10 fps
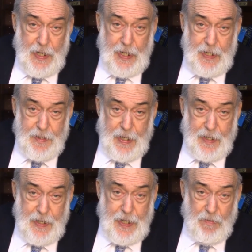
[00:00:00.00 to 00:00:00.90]
and
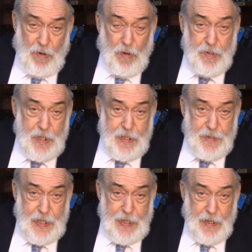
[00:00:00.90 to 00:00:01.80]
that he wrote
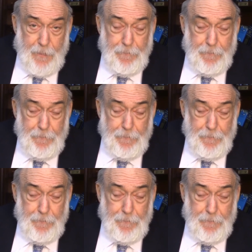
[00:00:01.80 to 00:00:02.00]
the